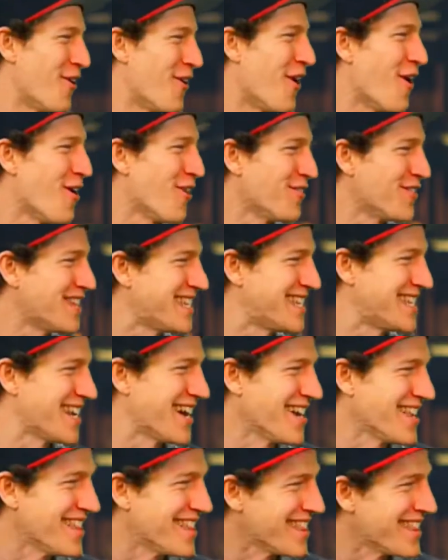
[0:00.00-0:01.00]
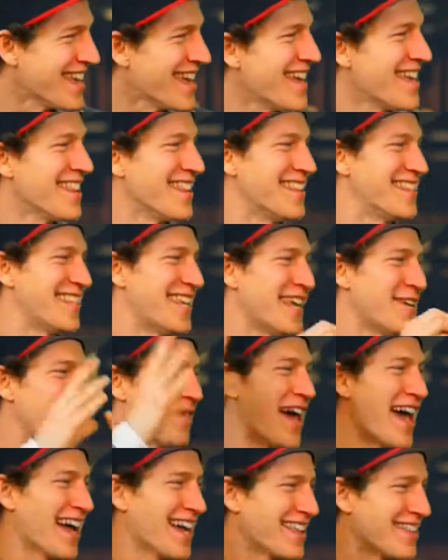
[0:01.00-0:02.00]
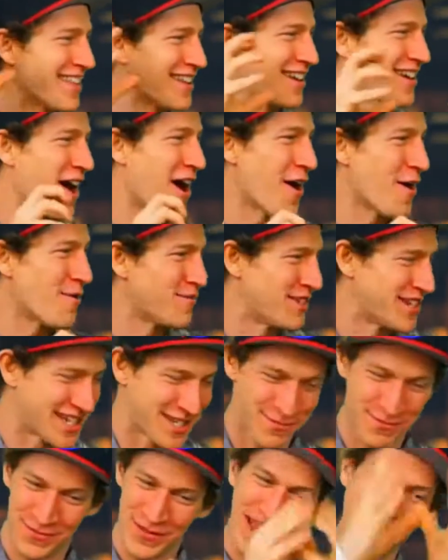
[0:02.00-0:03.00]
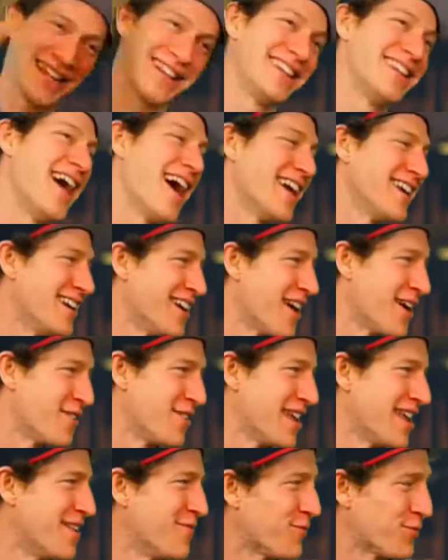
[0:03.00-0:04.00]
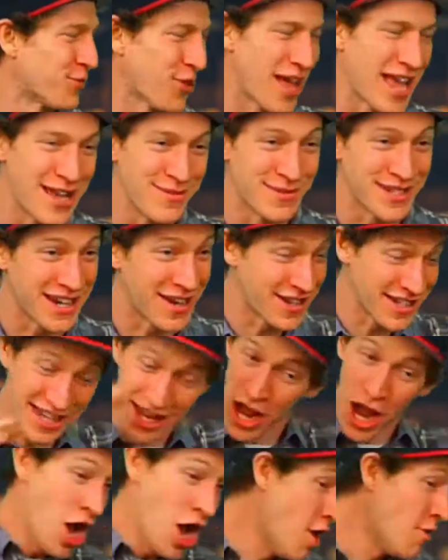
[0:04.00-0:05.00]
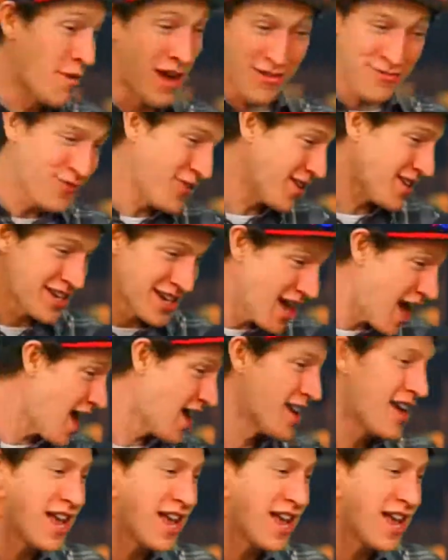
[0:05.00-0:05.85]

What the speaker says: So all of a sudden, the tea bag and the cup just ignited in flames, and I was like, "Oh my fucking